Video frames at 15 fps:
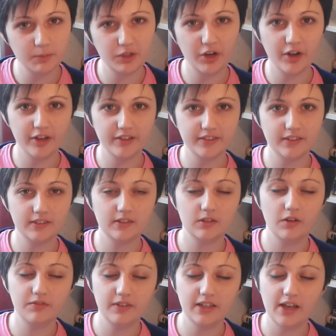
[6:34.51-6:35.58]
because
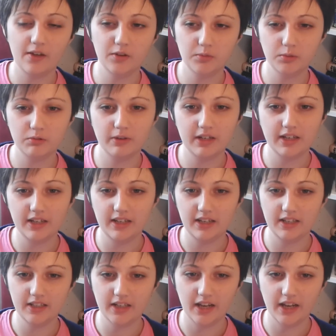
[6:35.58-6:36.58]
nothing else was really,